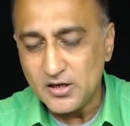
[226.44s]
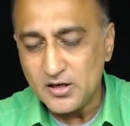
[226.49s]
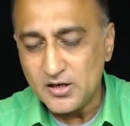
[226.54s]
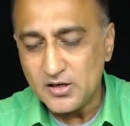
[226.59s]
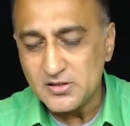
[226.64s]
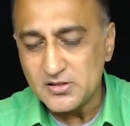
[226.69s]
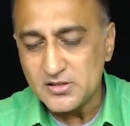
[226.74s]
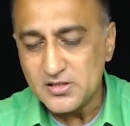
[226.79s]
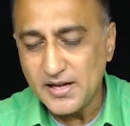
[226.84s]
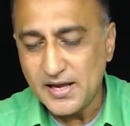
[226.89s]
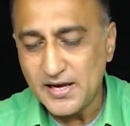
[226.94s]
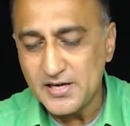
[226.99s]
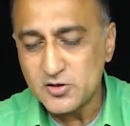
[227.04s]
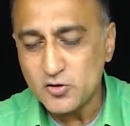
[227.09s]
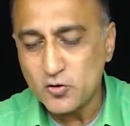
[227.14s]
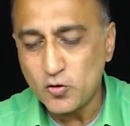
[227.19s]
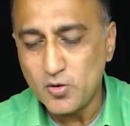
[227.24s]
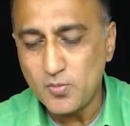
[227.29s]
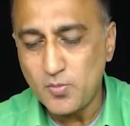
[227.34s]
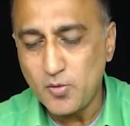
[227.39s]
slash
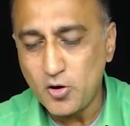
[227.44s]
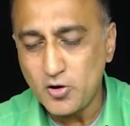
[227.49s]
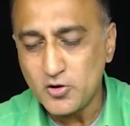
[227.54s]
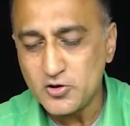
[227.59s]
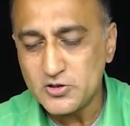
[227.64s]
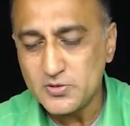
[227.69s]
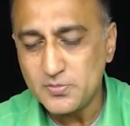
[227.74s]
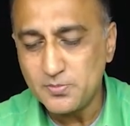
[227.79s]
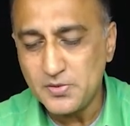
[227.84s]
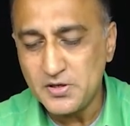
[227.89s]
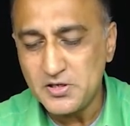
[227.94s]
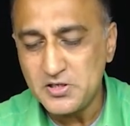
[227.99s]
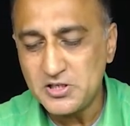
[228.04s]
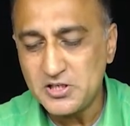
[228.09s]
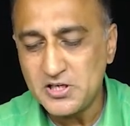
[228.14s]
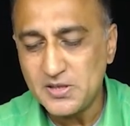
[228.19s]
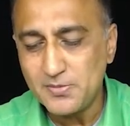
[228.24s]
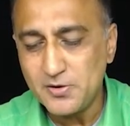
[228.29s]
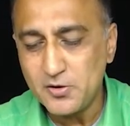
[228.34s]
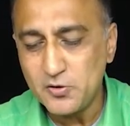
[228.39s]
code blocks mingw
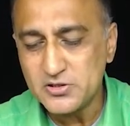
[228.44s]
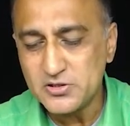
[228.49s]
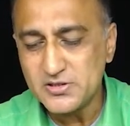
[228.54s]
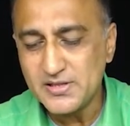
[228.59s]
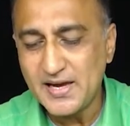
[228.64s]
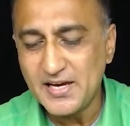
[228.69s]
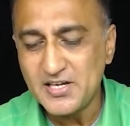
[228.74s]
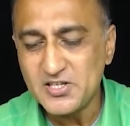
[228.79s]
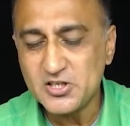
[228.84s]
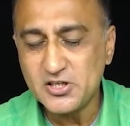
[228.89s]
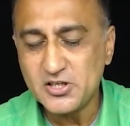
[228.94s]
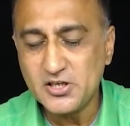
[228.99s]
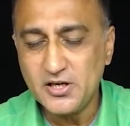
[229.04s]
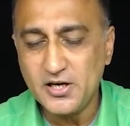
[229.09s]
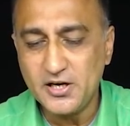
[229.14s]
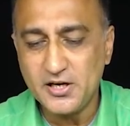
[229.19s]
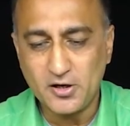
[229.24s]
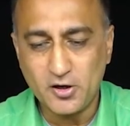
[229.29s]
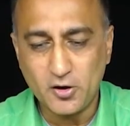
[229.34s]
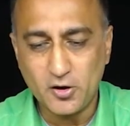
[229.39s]
gw slash
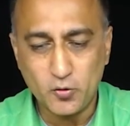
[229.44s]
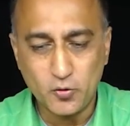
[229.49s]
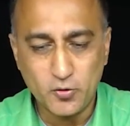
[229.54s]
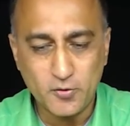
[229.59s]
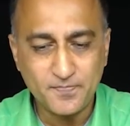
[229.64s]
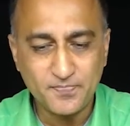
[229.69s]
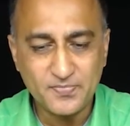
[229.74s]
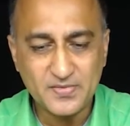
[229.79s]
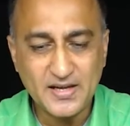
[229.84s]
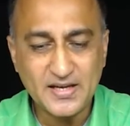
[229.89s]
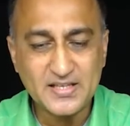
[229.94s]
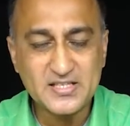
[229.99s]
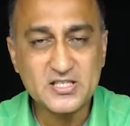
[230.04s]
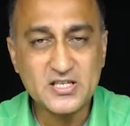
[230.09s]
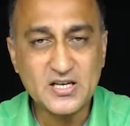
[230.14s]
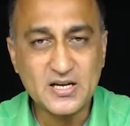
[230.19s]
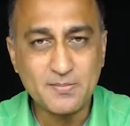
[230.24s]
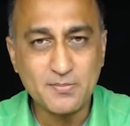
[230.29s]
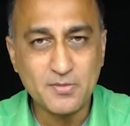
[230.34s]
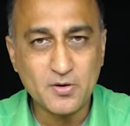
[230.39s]
include. That's the
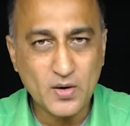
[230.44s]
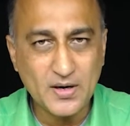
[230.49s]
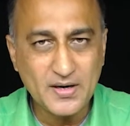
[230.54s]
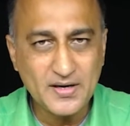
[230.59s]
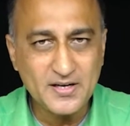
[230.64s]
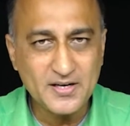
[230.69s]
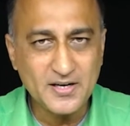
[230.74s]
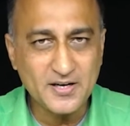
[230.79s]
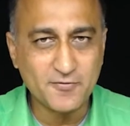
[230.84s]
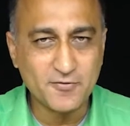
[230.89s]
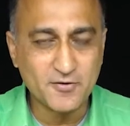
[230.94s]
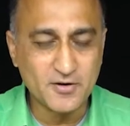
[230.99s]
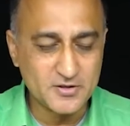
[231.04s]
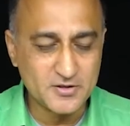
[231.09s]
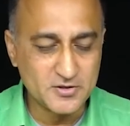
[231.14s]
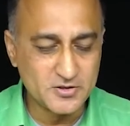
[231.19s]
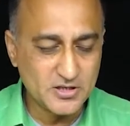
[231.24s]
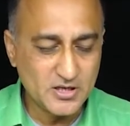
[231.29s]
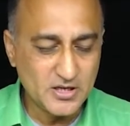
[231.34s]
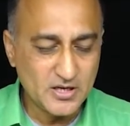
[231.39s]
number one
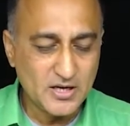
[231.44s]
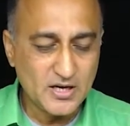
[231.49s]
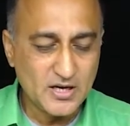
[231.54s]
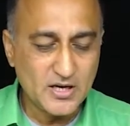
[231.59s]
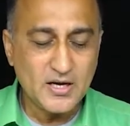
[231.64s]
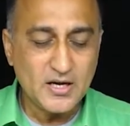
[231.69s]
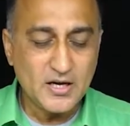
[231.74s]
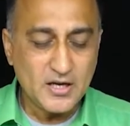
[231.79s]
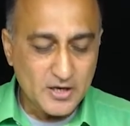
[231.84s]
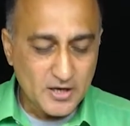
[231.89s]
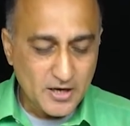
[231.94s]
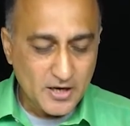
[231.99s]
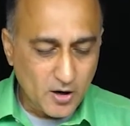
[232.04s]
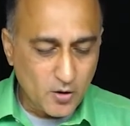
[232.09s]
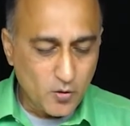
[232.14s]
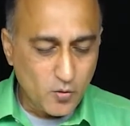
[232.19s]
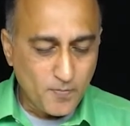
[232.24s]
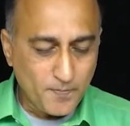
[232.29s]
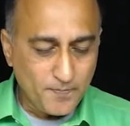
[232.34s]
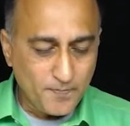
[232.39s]
difference.
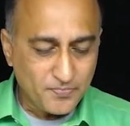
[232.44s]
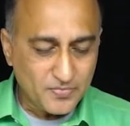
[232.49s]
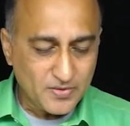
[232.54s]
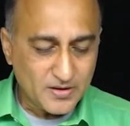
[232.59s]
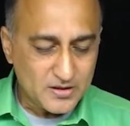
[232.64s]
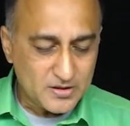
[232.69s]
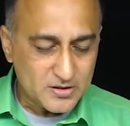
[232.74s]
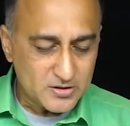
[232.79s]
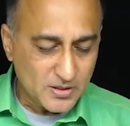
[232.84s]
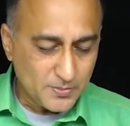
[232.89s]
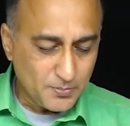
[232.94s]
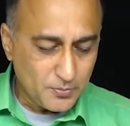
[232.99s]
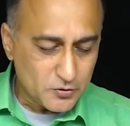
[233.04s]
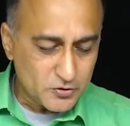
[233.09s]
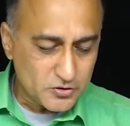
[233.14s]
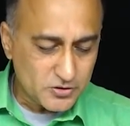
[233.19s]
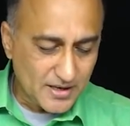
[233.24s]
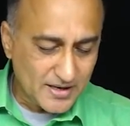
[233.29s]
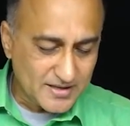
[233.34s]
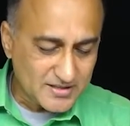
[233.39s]
Now,
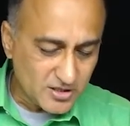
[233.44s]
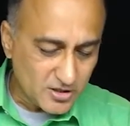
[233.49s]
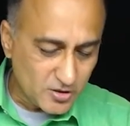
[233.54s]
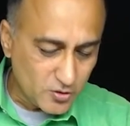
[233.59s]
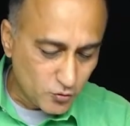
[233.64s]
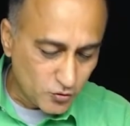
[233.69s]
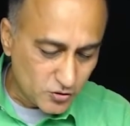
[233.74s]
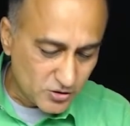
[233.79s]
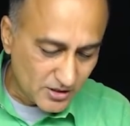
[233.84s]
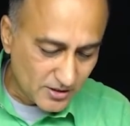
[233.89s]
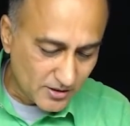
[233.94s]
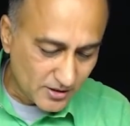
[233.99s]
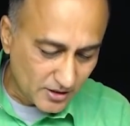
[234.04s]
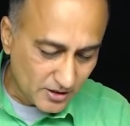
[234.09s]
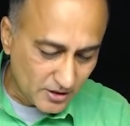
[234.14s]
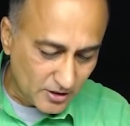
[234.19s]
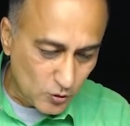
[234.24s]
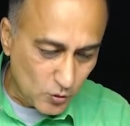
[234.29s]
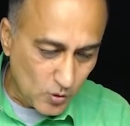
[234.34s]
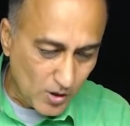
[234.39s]
Suppose as a user,
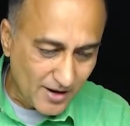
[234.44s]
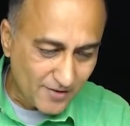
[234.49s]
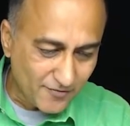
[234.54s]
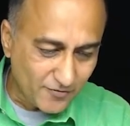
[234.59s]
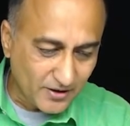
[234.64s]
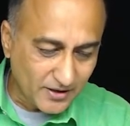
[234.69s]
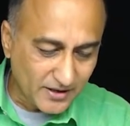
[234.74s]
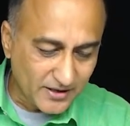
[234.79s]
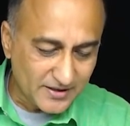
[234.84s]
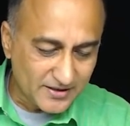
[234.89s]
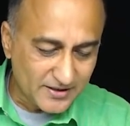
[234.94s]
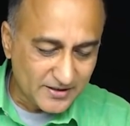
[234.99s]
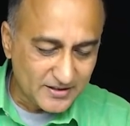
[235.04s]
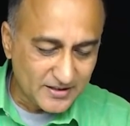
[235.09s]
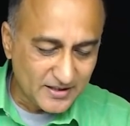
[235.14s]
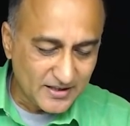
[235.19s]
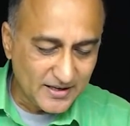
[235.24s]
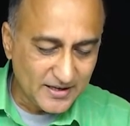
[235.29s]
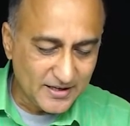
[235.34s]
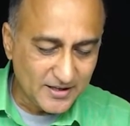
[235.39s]
you have created
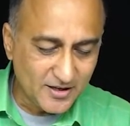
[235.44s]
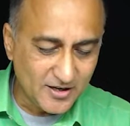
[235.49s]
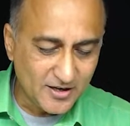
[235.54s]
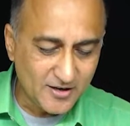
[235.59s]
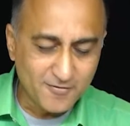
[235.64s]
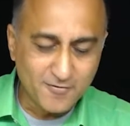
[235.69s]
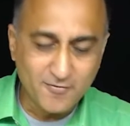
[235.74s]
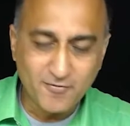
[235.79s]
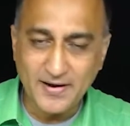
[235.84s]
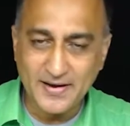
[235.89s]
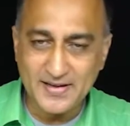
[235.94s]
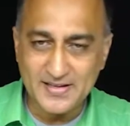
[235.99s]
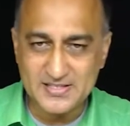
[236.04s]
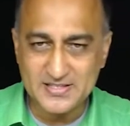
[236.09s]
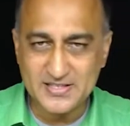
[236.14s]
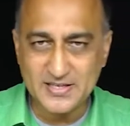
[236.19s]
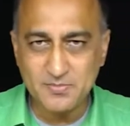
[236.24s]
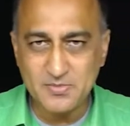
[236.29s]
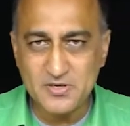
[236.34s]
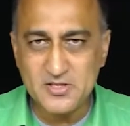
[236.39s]
the header files.
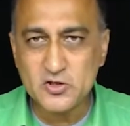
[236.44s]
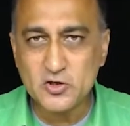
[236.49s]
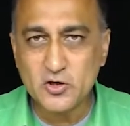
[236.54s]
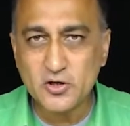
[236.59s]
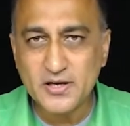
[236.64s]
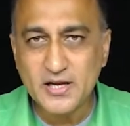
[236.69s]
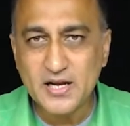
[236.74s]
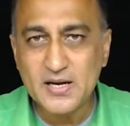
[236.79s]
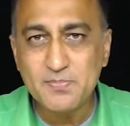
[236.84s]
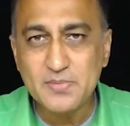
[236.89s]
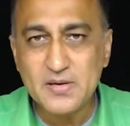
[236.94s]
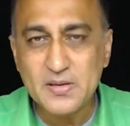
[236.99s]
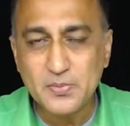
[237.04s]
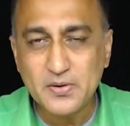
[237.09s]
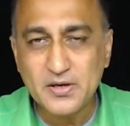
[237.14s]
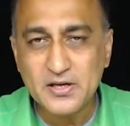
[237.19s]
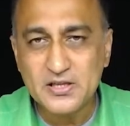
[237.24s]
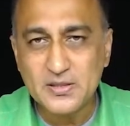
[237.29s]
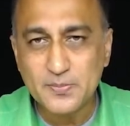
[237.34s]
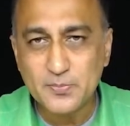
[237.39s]
That means your 10
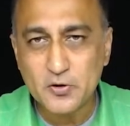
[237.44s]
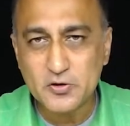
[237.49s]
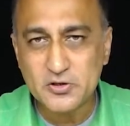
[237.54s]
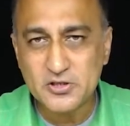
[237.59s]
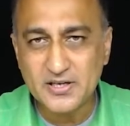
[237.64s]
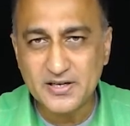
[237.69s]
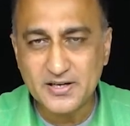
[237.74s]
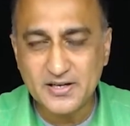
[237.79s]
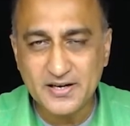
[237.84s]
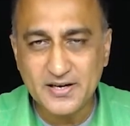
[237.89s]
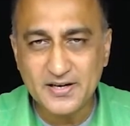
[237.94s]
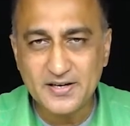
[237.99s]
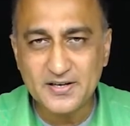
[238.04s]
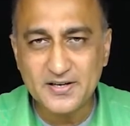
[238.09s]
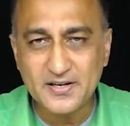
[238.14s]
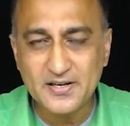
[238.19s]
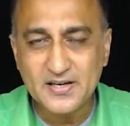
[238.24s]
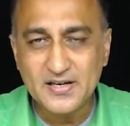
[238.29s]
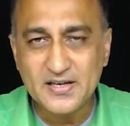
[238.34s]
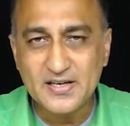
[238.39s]
people in the project
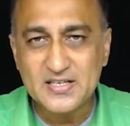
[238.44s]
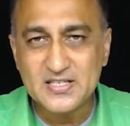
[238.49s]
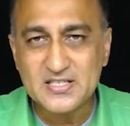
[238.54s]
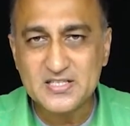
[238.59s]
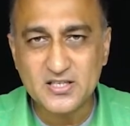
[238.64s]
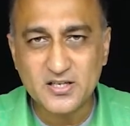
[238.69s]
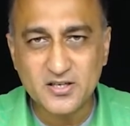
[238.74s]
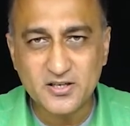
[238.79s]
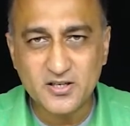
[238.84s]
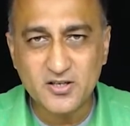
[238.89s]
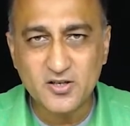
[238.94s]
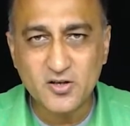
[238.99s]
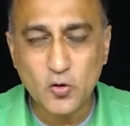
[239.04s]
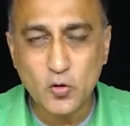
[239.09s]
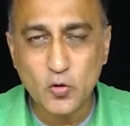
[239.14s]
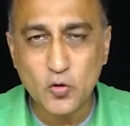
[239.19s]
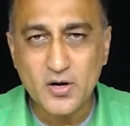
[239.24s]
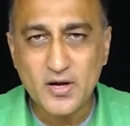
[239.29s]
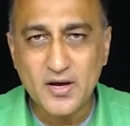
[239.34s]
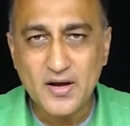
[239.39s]
created certain
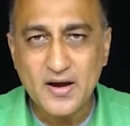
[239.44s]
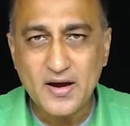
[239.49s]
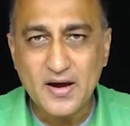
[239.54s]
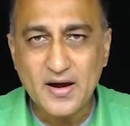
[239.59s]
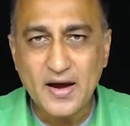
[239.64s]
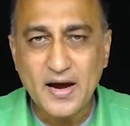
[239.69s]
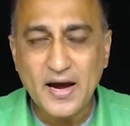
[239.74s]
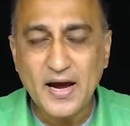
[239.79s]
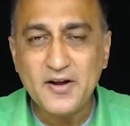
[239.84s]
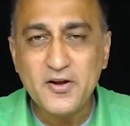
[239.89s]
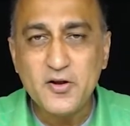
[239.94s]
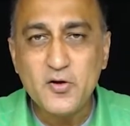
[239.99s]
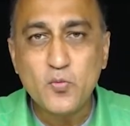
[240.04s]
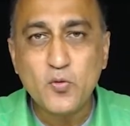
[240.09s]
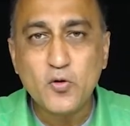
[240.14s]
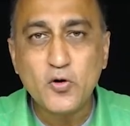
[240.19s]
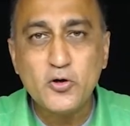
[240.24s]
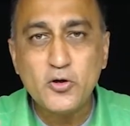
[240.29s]
code and you want to